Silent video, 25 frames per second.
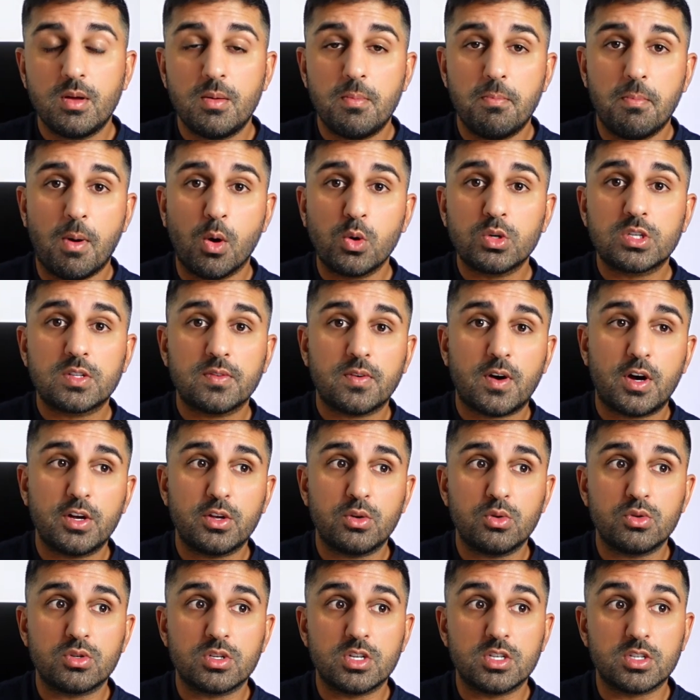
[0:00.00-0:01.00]
Most of our
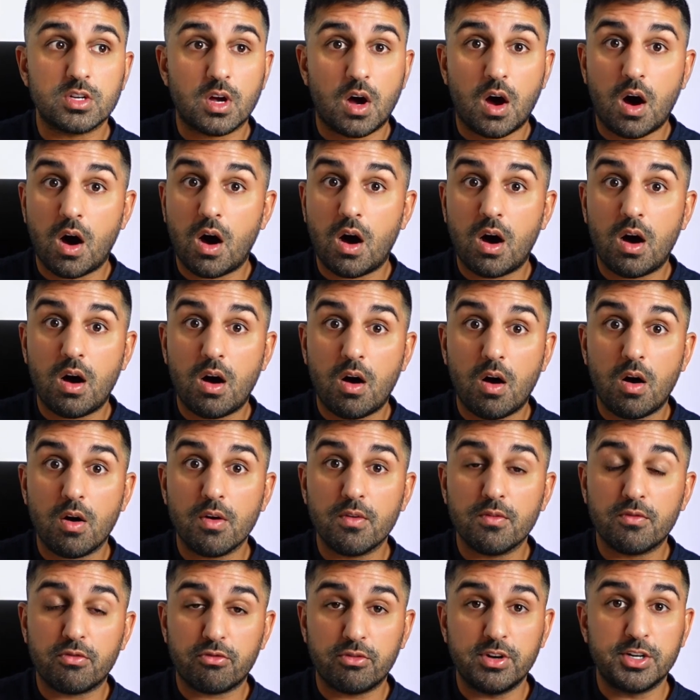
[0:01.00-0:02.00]
users are
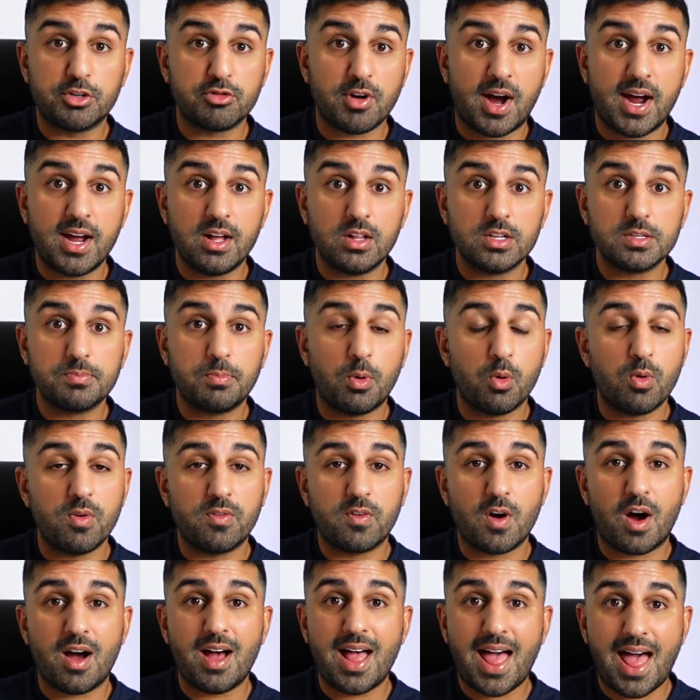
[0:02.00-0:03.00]
on free trials, but we've
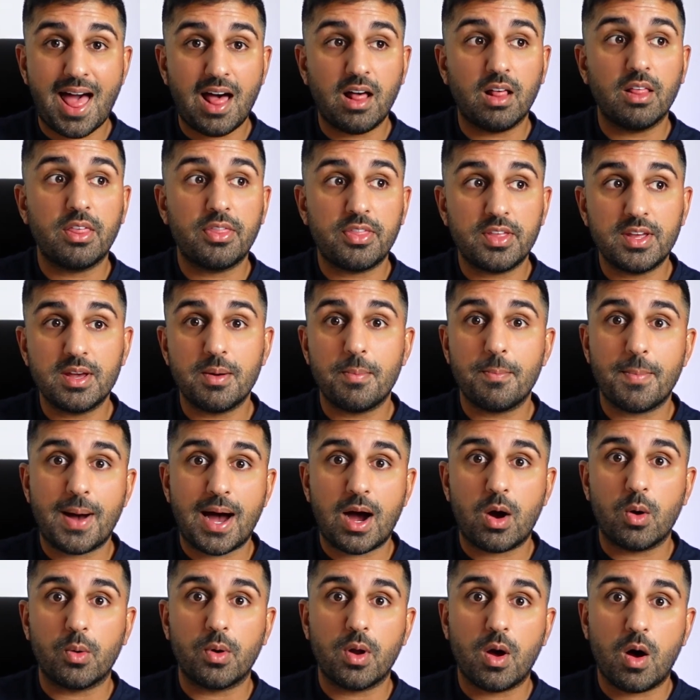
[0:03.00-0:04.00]
got a healthy
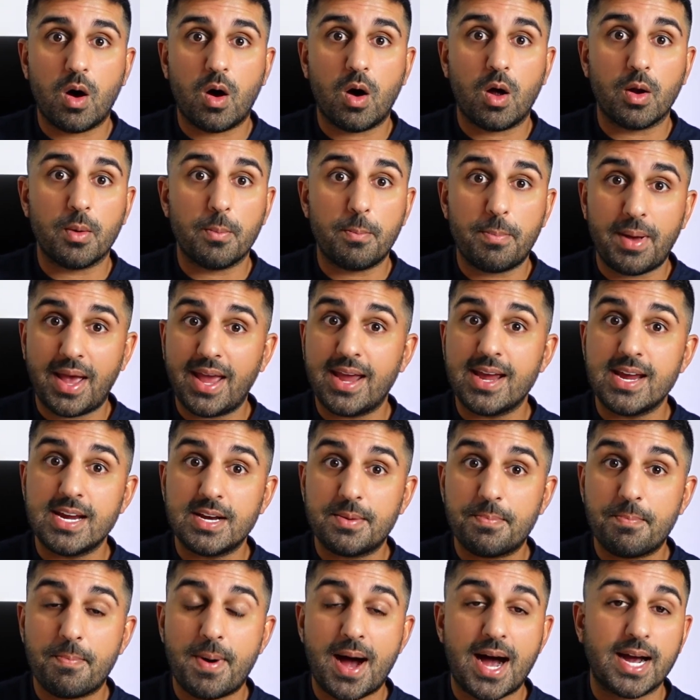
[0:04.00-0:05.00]
amount on
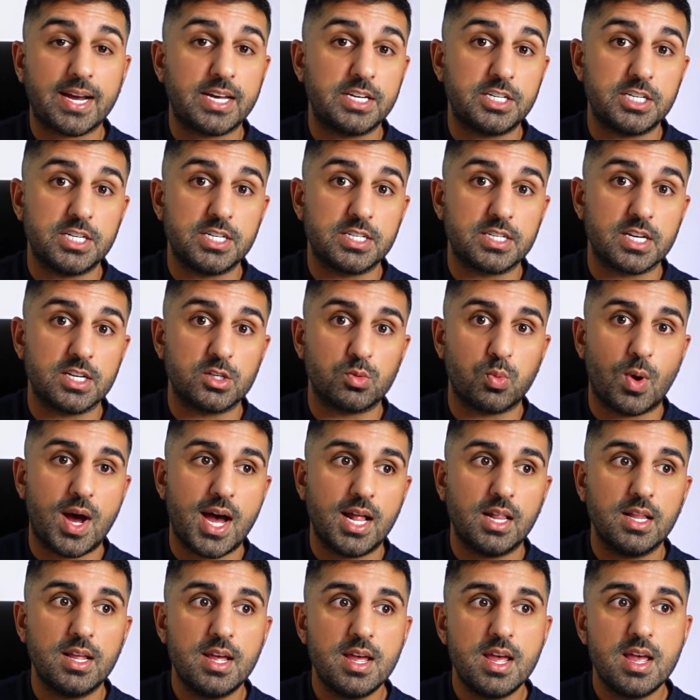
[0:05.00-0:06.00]
paid packages as
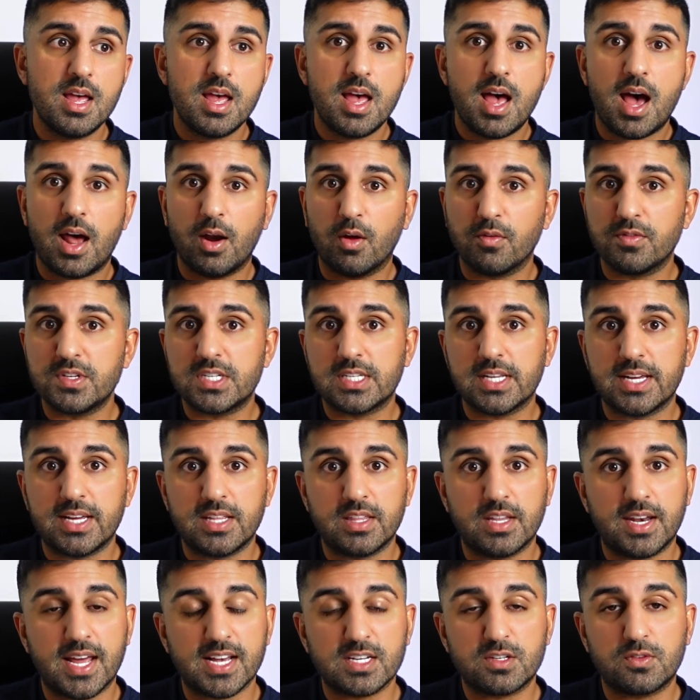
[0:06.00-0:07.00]
well. And obviously, in
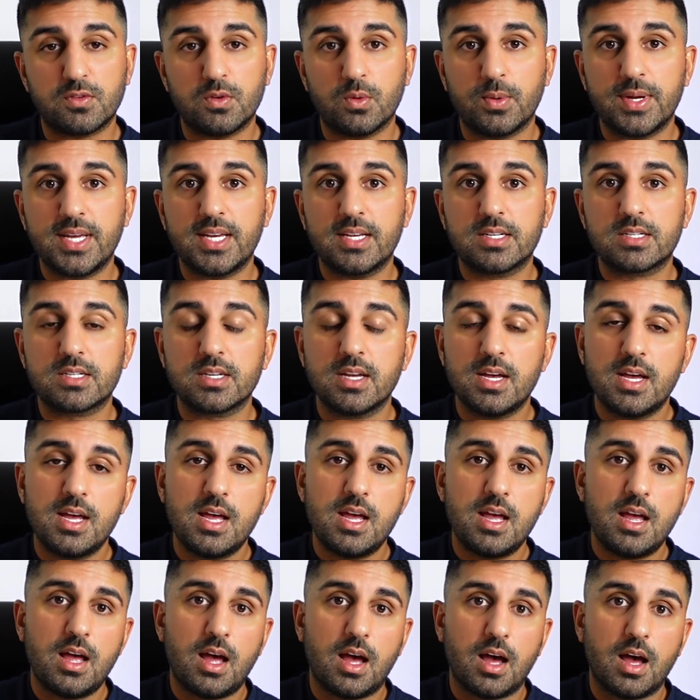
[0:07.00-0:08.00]
the next few weeks,
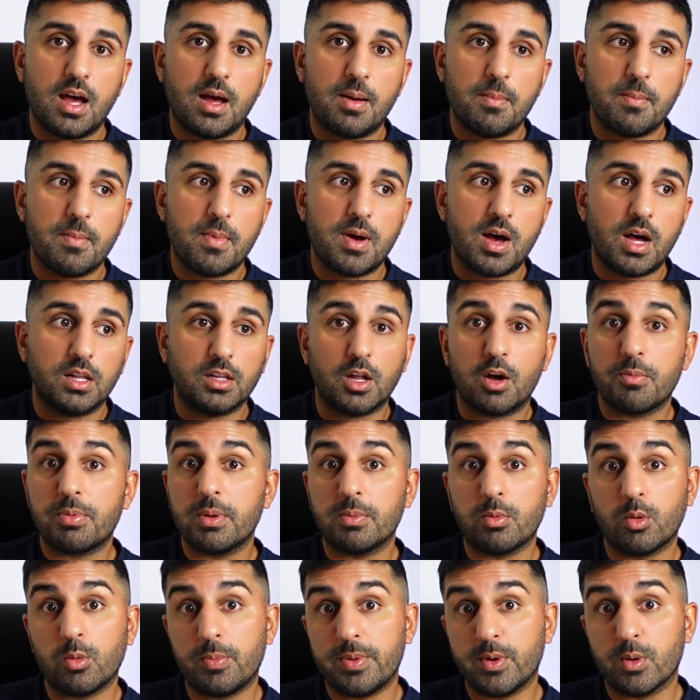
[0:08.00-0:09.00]
um, a lot of
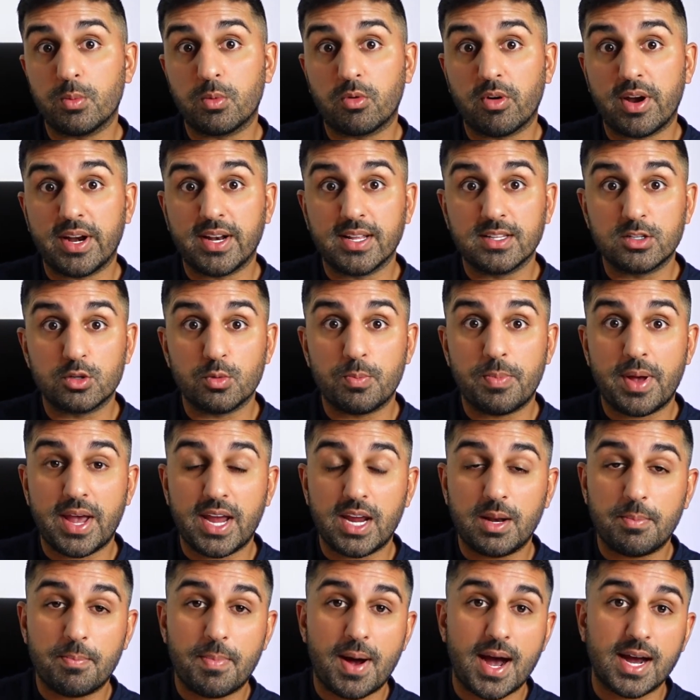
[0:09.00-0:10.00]
people will be upgrading to
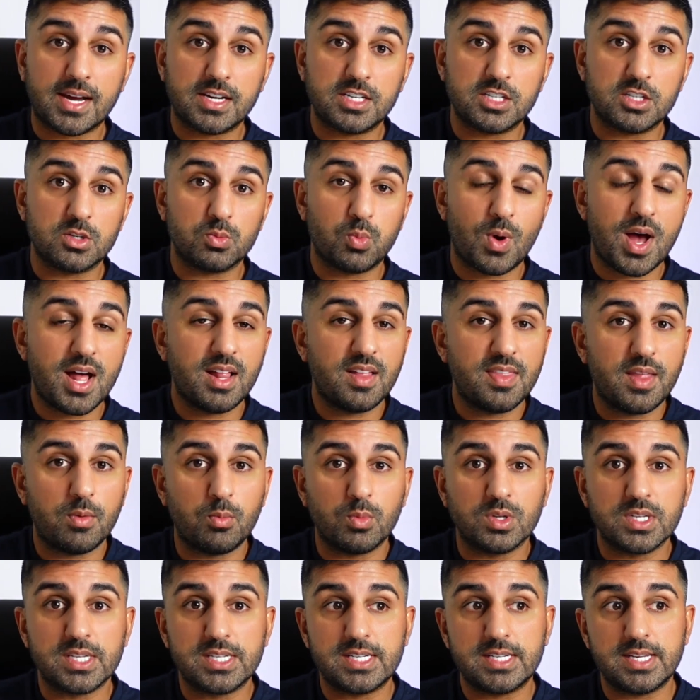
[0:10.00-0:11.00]
paid packages as well, and then
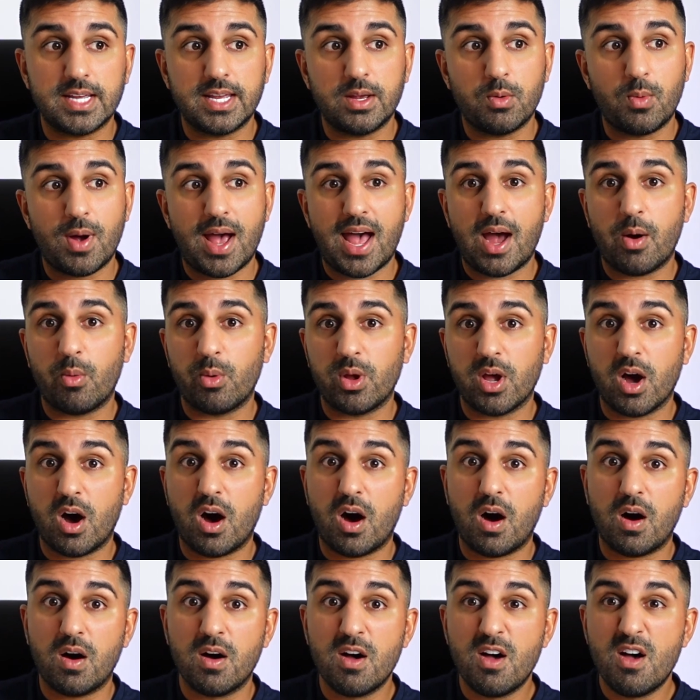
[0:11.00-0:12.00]
we'll see where we
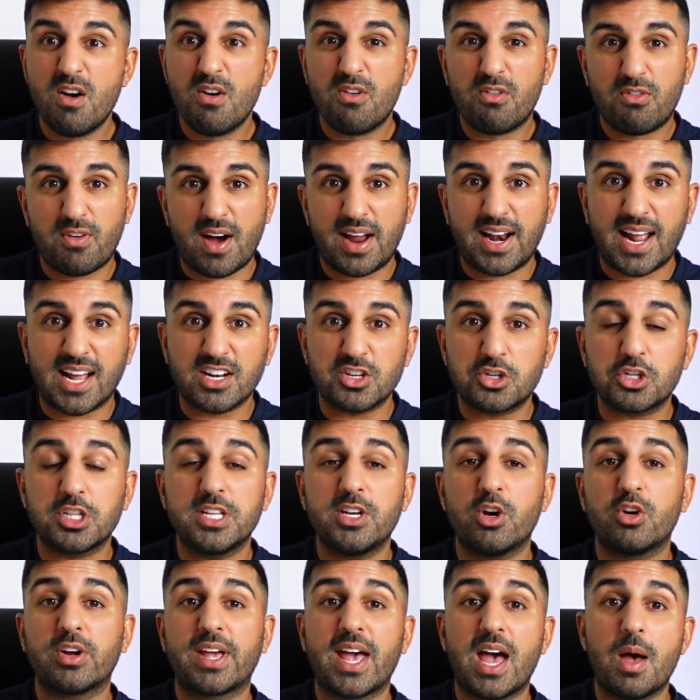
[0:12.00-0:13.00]
are financially
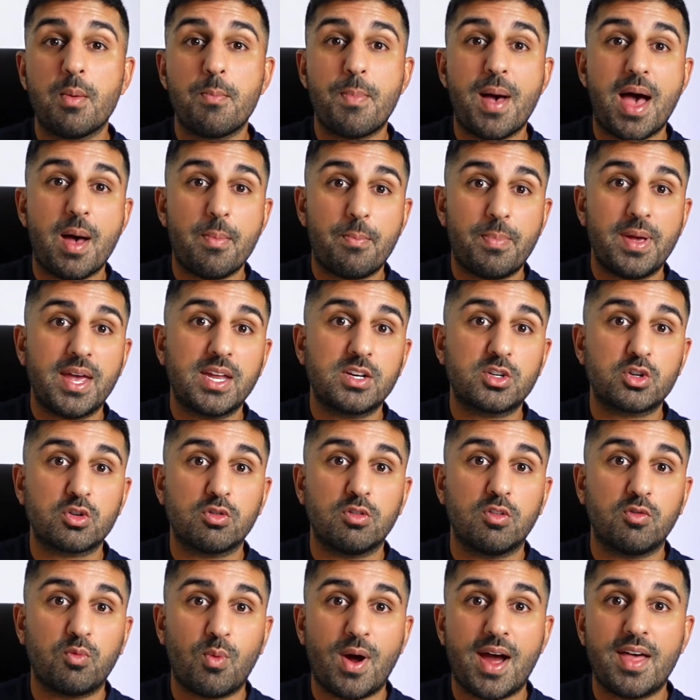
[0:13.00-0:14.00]
or get a better
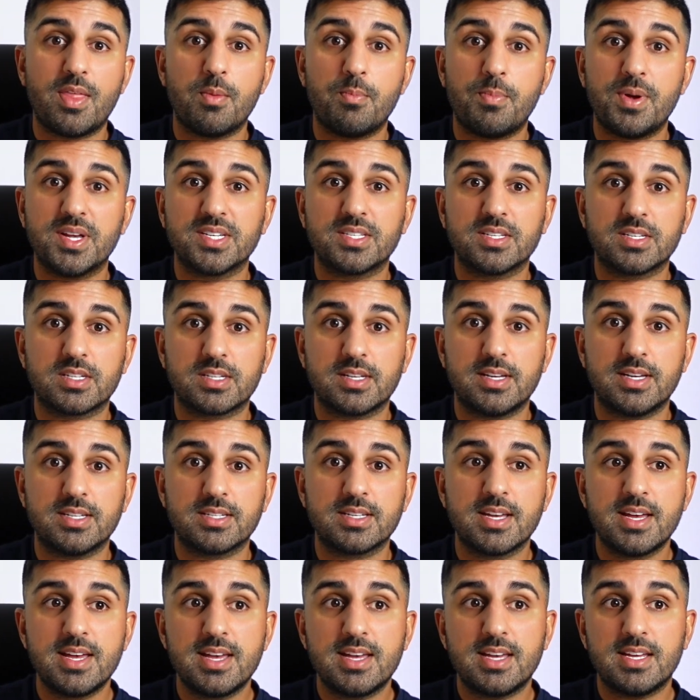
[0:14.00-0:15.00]
picture of where the business
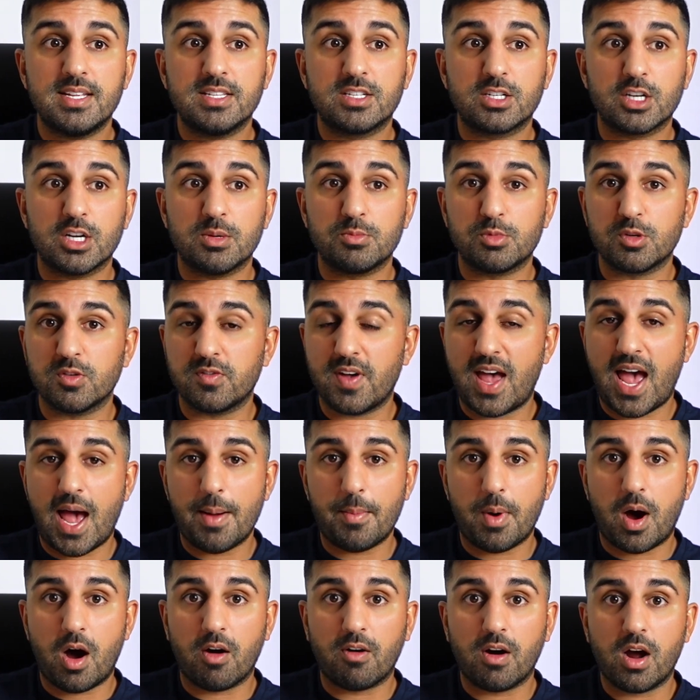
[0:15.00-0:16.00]
is in terms of
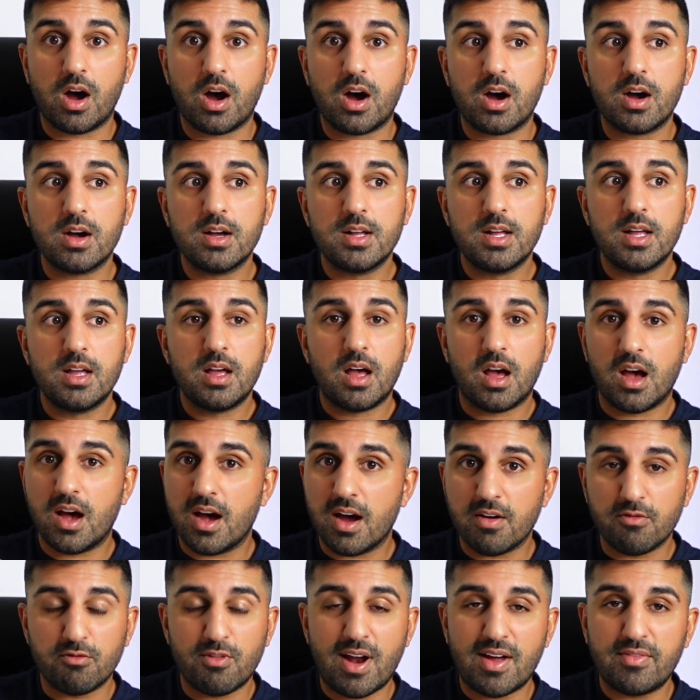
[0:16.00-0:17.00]
MRR uh,
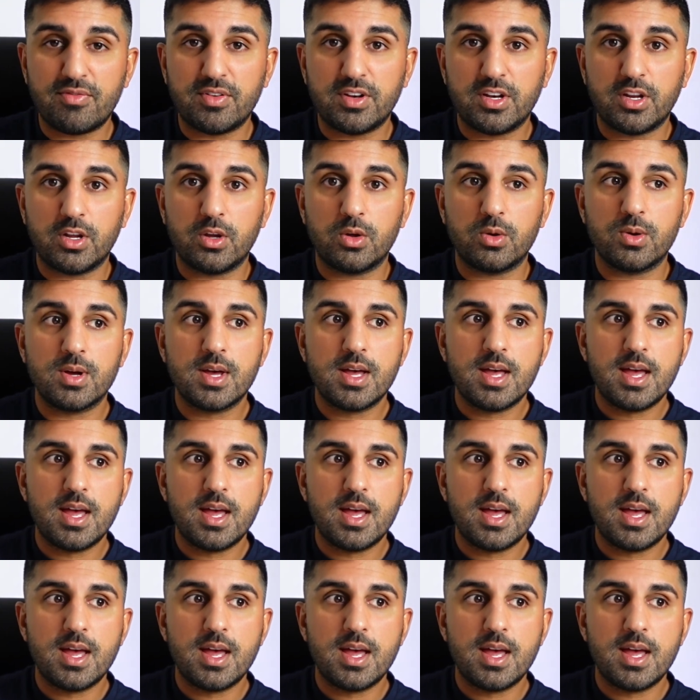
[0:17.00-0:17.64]
and revenue.